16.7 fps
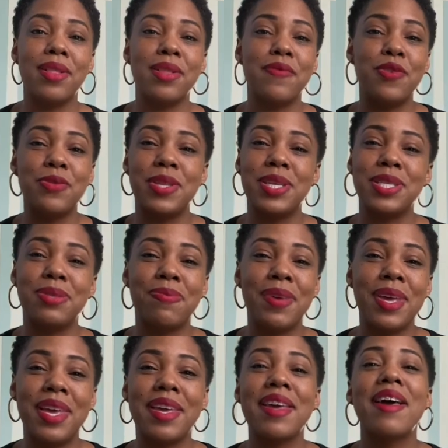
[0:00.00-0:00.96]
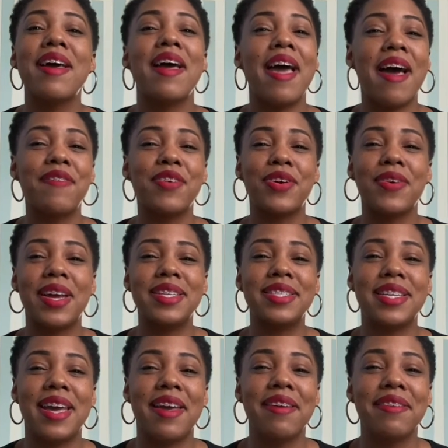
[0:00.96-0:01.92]
of you this week. Have a great
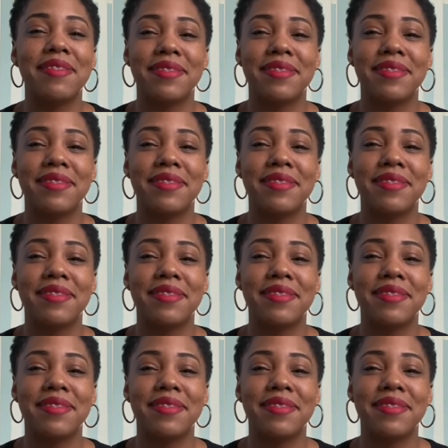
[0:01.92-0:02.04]
day.